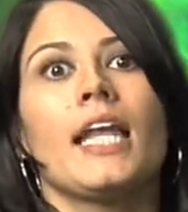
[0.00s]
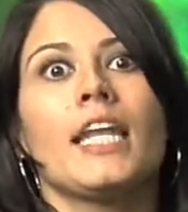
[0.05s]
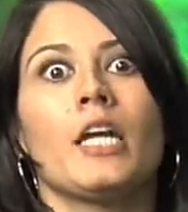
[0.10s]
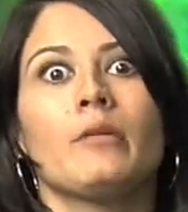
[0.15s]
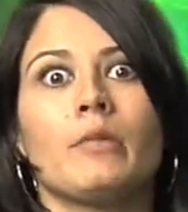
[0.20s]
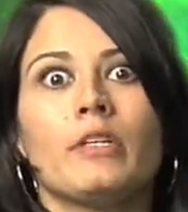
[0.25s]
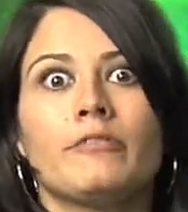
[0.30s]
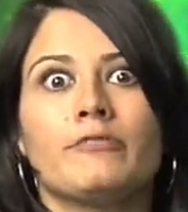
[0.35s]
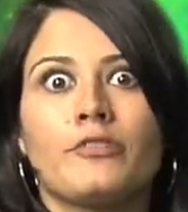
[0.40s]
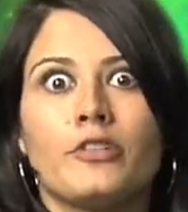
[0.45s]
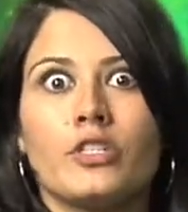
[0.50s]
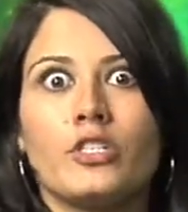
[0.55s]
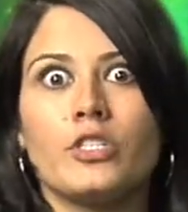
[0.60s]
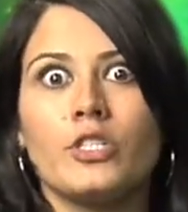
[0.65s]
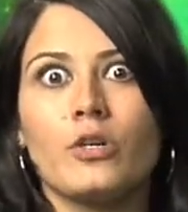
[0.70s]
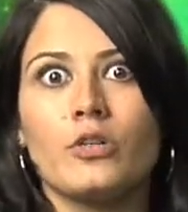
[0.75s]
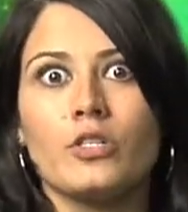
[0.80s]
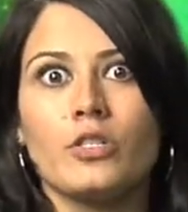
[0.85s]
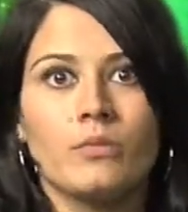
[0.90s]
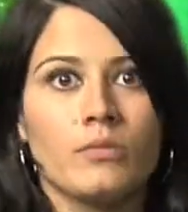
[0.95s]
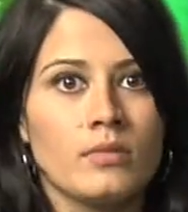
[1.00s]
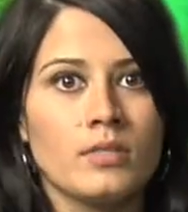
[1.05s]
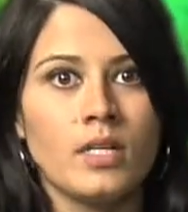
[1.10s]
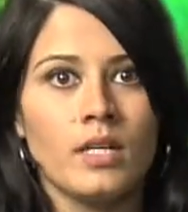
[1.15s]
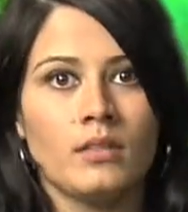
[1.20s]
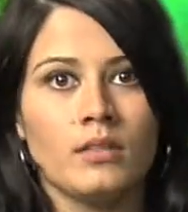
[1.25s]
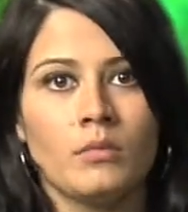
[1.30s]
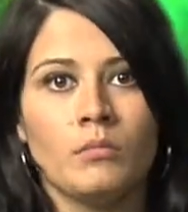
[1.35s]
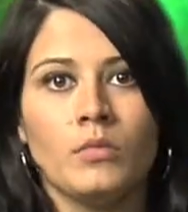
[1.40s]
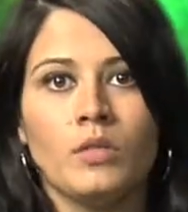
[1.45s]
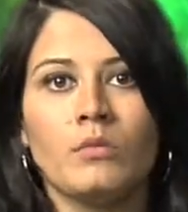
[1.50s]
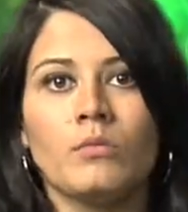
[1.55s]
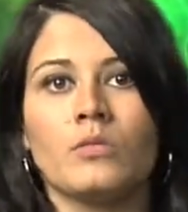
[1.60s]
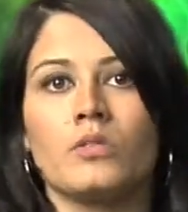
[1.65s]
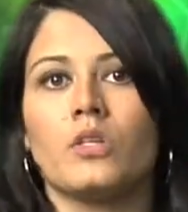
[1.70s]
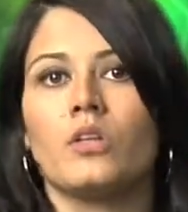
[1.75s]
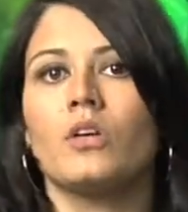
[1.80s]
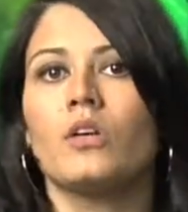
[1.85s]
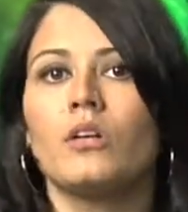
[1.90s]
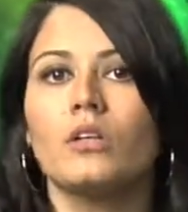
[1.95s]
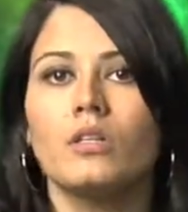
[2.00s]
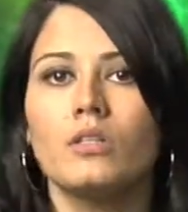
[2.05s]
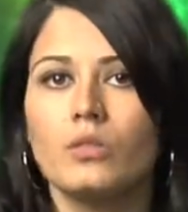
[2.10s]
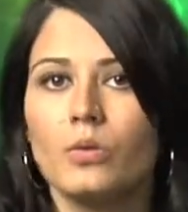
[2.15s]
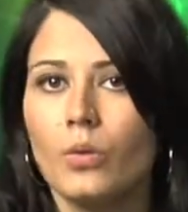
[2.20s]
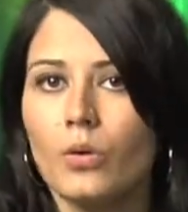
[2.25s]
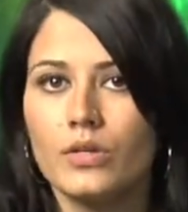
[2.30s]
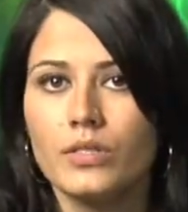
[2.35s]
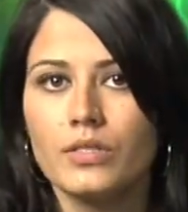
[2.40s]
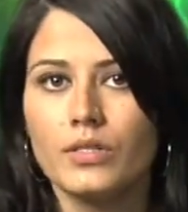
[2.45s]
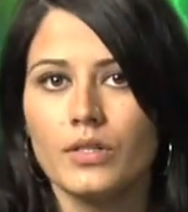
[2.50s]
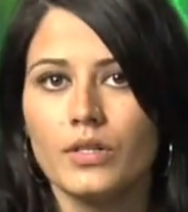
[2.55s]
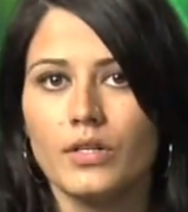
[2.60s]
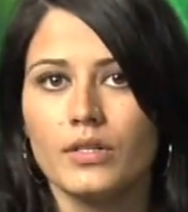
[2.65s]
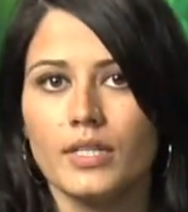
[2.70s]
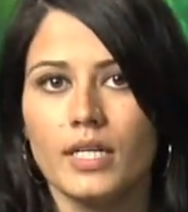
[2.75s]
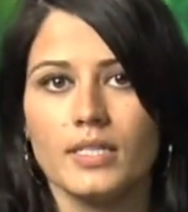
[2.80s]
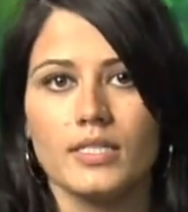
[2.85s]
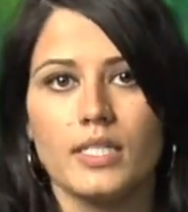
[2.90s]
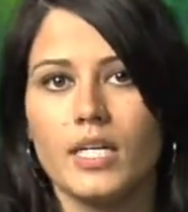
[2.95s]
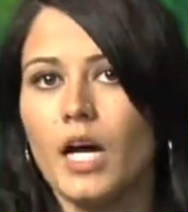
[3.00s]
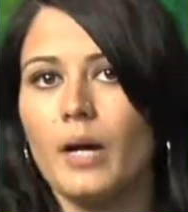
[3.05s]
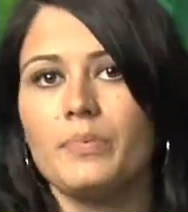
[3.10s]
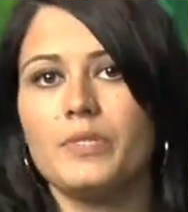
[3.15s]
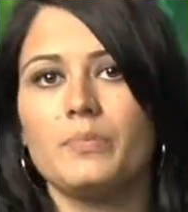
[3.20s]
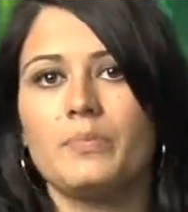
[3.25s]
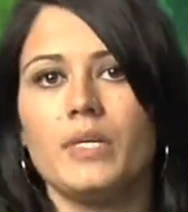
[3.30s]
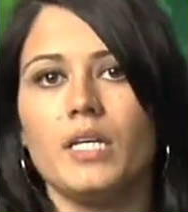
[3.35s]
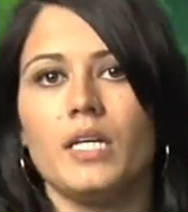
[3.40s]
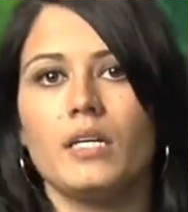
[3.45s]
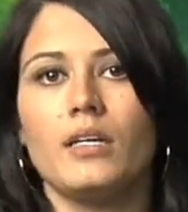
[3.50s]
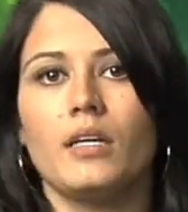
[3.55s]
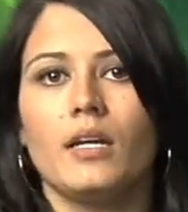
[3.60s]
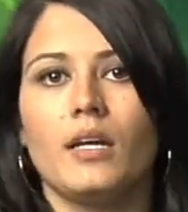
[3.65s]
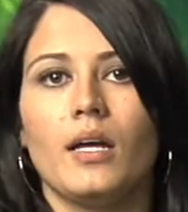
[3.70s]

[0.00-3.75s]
Now my first notion was that the moon was hurtling towards the Earth at top speed,